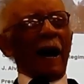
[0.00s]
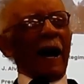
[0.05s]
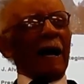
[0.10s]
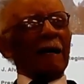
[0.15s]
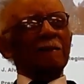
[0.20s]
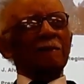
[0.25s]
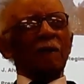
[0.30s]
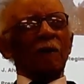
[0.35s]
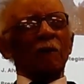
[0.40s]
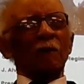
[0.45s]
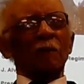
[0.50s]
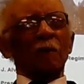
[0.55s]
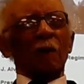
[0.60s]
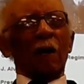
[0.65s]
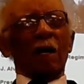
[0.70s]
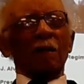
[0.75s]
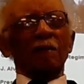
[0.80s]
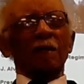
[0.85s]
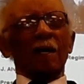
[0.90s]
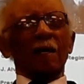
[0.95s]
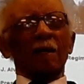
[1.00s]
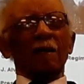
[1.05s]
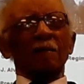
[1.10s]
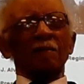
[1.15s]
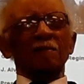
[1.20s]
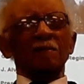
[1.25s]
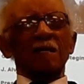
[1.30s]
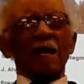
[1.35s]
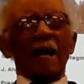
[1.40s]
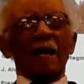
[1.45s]
I don't know. I think
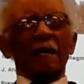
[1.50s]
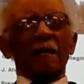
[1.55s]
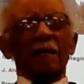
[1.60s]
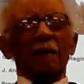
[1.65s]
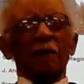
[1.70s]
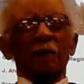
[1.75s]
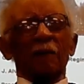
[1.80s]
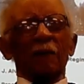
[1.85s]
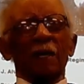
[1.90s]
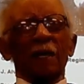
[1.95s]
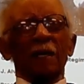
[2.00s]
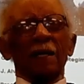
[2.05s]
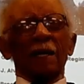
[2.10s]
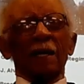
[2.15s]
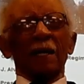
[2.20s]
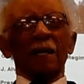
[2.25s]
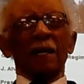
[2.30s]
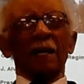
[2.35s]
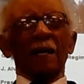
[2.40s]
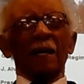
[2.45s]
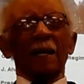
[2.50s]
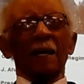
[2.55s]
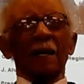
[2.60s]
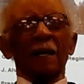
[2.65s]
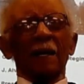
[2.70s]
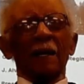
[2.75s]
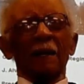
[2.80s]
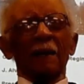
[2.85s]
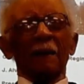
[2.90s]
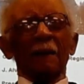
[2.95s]
it's thank you, isn't
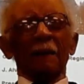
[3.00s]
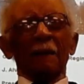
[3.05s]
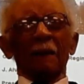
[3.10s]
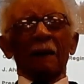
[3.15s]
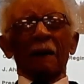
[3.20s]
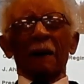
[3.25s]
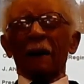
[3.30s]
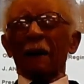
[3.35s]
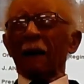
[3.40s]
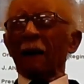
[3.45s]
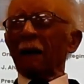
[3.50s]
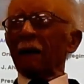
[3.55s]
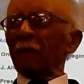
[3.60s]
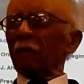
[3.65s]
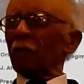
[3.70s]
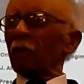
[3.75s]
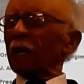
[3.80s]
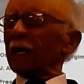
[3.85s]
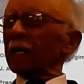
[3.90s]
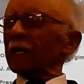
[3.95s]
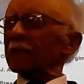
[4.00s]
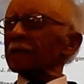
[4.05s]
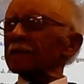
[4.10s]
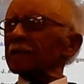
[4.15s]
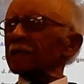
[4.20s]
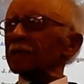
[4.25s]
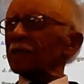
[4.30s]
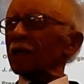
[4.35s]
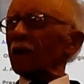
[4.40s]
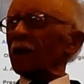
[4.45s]
it? What
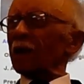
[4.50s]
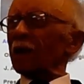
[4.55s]
is it?